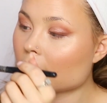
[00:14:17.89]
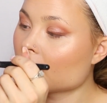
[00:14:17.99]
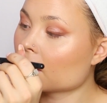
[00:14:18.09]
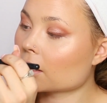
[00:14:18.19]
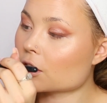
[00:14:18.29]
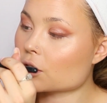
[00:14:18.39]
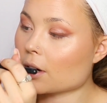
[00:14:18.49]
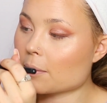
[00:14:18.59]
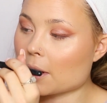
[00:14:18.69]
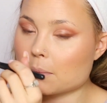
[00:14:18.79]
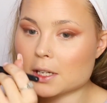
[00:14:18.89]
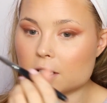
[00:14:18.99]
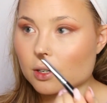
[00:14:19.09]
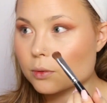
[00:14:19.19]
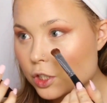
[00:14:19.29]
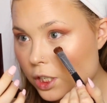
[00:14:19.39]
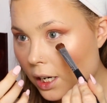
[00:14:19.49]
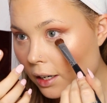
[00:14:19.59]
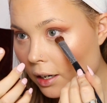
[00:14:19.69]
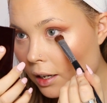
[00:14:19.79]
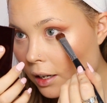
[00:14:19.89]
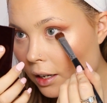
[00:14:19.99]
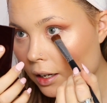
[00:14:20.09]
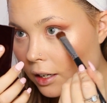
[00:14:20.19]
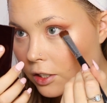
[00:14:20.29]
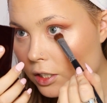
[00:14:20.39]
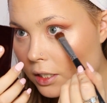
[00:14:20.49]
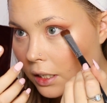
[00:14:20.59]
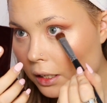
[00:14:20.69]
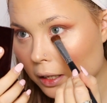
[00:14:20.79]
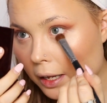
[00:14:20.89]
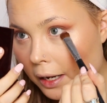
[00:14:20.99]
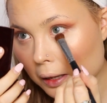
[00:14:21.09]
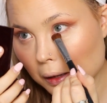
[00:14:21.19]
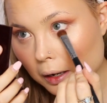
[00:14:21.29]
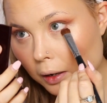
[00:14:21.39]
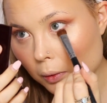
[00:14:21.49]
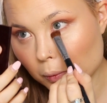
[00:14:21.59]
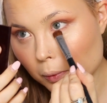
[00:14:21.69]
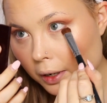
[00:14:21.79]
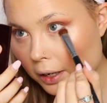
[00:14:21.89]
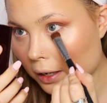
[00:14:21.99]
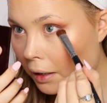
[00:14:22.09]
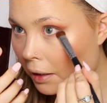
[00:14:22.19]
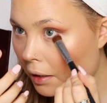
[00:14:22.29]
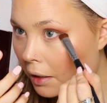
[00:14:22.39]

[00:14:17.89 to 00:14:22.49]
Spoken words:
I'm gonna just grab that mid-tone shade and just lightly run it